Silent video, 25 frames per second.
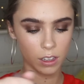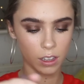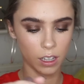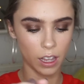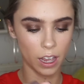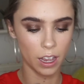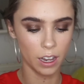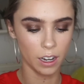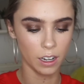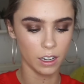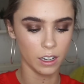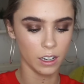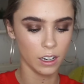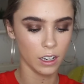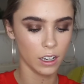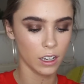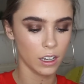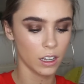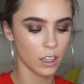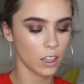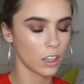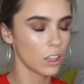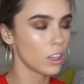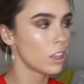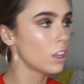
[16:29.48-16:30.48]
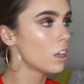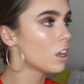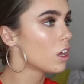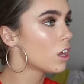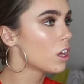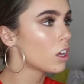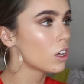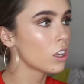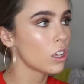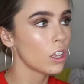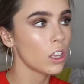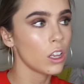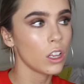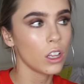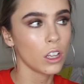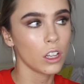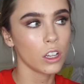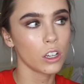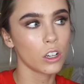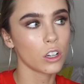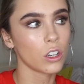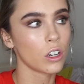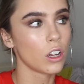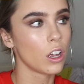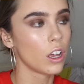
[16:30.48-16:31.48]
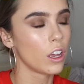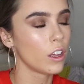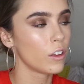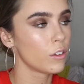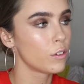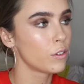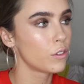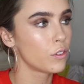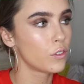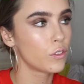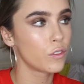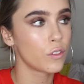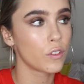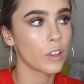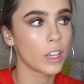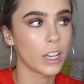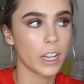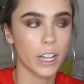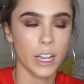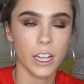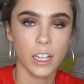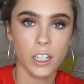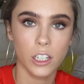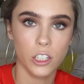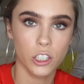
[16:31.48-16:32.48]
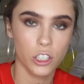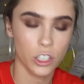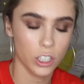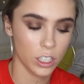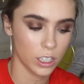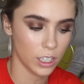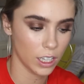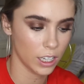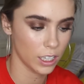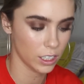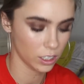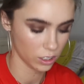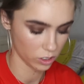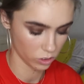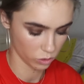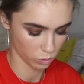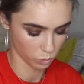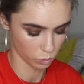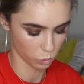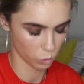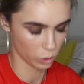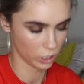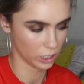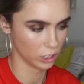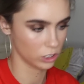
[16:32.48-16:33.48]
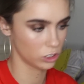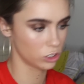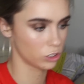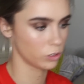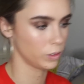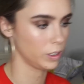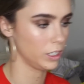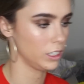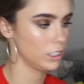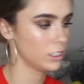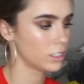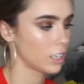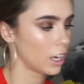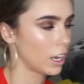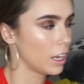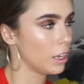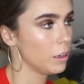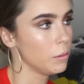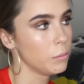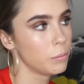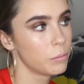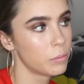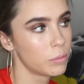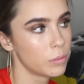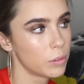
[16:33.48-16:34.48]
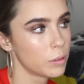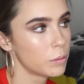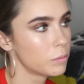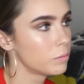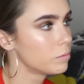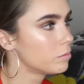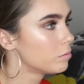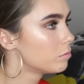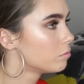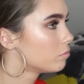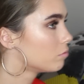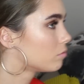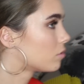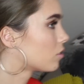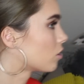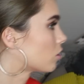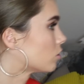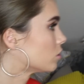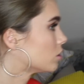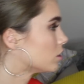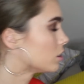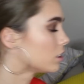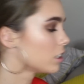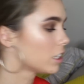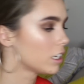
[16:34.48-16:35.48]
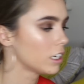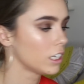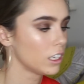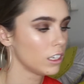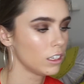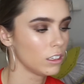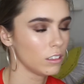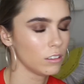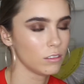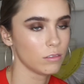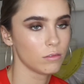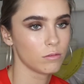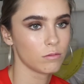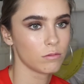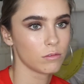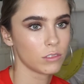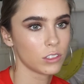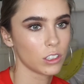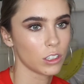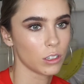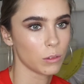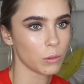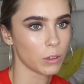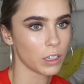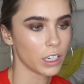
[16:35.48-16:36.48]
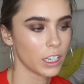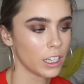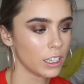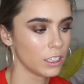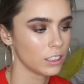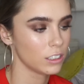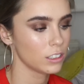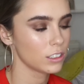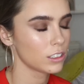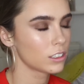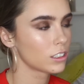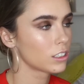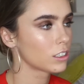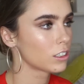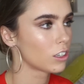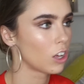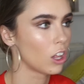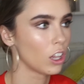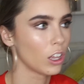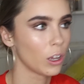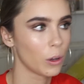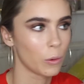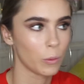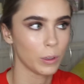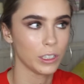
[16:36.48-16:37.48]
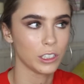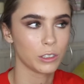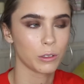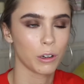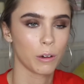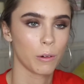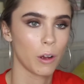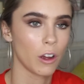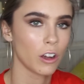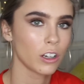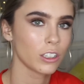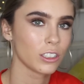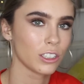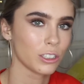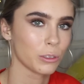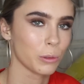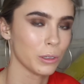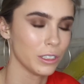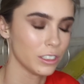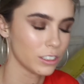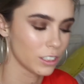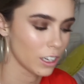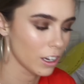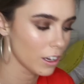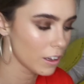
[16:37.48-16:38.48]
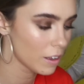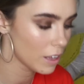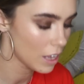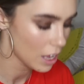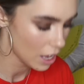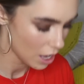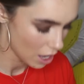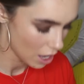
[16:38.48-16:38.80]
Then I'm gonna finish this wintry type bronzy, don't know what it is, call it a wintry one because it's winter,